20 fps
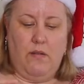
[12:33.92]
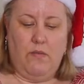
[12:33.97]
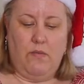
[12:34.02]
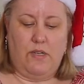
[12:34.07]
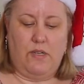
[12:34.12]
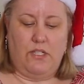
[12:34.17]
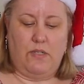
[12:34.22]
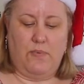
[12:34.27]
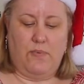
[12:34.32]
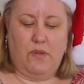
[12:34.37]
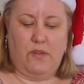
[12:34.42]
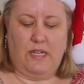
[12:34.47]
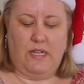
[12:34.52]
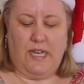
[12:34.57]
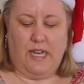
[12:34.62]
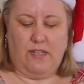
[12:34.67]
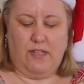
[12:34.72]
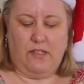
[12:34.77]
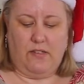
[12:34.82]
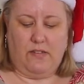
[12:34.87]
Once you pull it
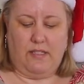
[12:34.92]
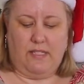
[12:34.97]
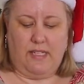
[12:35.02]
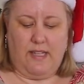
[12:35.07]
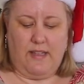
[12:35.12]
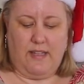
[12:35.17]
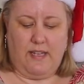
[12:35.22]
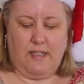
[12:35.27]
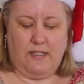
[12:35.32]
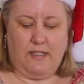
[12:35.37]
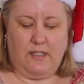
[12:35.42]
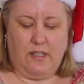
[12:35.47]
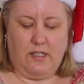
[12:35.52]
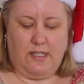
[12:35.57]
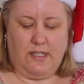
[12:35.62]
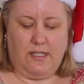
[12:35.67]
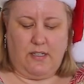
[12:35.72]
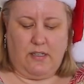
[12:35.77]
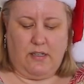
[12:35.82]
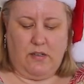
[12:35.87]
out, you'll see that it's
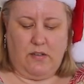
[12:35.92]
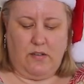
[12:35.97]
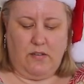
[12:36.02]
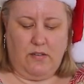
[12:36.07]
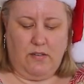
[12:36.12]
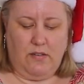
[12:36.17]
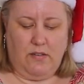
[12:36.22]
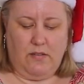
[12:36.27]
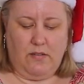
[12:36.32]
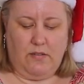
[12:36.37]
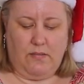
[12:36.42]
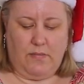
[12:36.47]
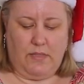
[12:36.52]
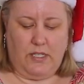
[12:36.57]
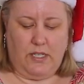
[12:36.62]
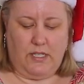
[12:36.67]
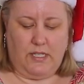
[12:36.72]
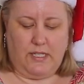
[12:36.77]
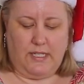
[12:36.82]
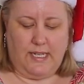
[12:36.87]
nice and long.
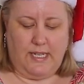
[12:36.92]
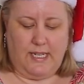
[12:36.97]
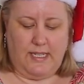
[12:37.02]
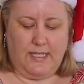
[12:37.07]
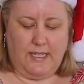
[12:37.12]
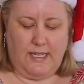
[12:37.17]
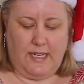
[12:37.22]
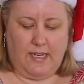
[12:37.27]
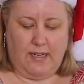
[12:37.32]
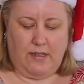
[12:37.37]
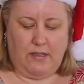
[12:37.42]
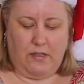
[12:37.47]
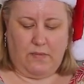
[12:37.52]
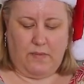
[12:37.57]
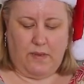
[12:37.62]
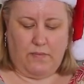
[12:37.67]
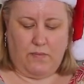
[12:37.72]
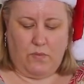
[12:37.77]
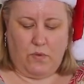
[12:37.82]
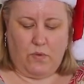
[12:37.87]
I'm going to tease it out a little
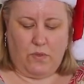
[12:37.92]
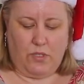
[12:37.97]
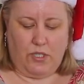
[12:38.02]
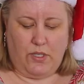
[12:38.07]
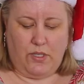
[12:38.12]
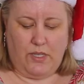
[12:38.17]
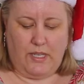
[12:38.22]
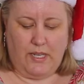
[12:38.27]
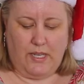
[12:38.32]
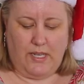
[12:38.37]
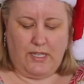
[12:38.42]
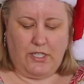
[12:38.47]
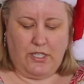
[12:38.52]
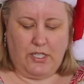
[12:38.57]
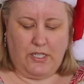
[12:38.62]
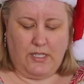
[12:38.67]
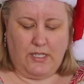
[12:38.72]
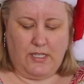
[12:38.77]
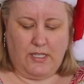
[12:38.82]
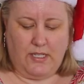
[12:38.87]
bit more to the
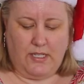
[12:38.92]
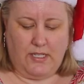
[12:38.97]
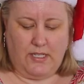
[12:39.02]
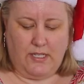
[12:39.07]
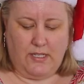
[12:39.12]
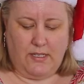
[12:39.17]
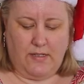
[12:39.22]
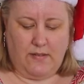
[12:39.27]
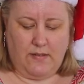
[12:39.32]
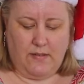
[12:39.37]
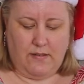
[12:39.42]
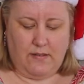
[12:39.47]
edges.